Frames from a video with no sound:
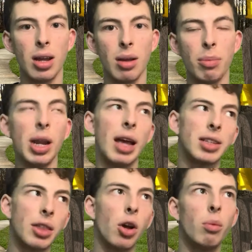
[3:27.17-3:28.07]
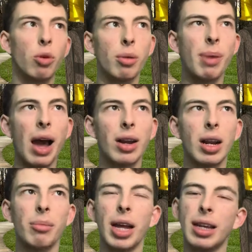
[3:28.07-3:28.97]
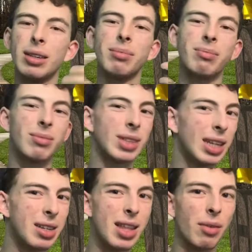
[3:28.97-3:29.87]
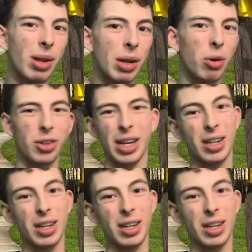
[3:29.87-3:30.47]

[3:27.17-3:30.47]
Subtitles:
But as I thought more about it, I'm like, is that really worth it?